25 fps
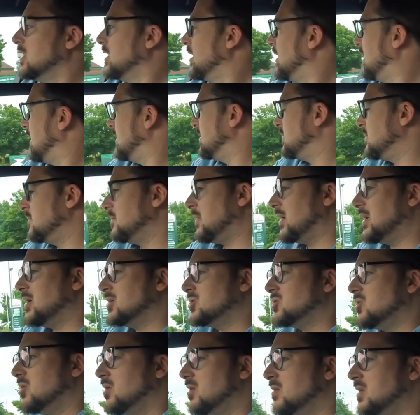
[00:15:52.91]
and make
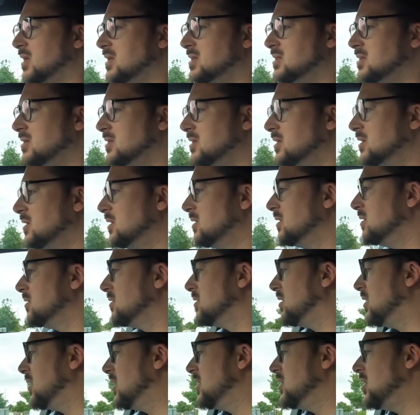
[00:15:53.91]
sure that there's
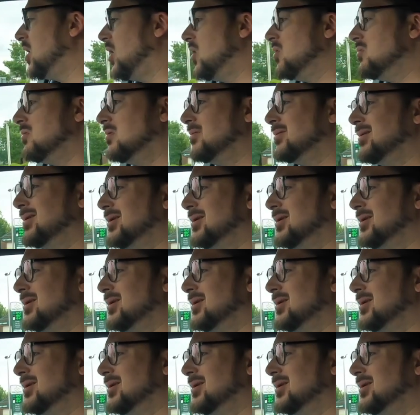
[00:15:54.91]
kind of no